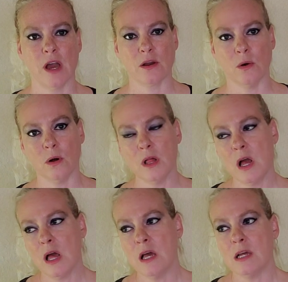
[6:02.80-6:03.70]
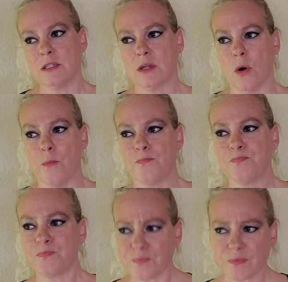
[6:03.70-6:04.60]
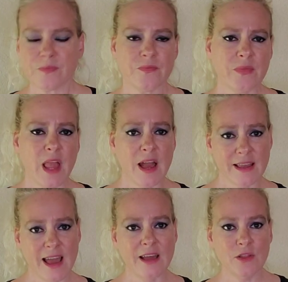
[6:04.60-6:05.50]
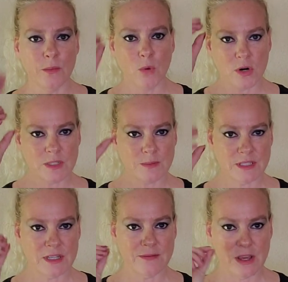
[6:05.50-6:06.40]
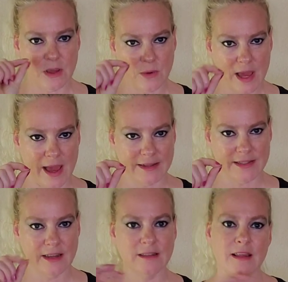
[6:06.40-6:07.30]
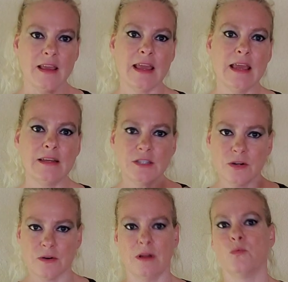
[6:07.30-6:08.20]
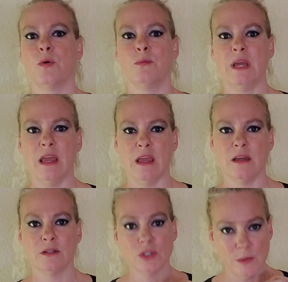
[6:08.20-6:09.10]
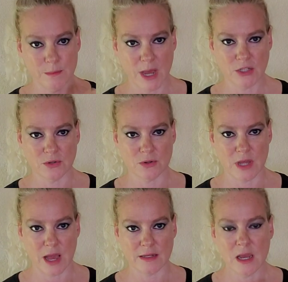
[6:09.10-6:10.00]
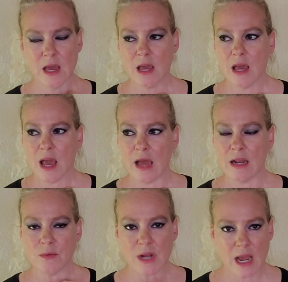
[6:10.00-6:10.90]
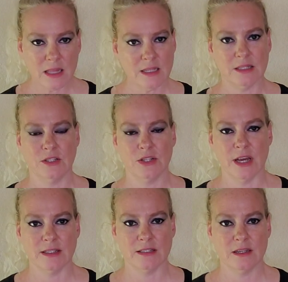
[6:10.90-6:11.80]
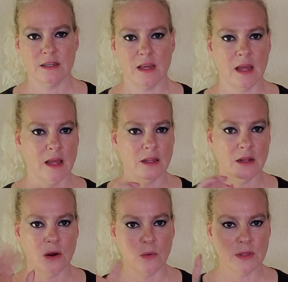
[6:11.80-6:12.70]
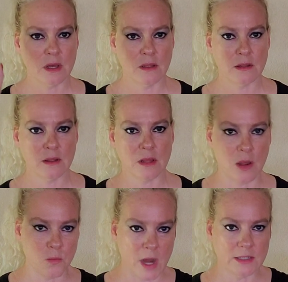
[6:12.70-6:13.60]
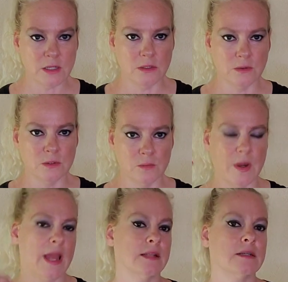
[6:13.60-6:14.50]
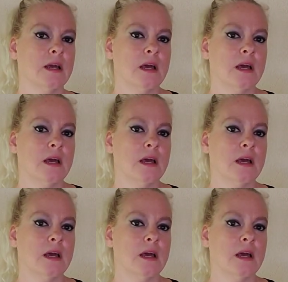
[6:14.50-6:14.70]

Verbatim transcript: that goal. So again, the more specific you get, the easier it will be to measure that. And I would highly suggest that, you know, with the, the I want to lose weight,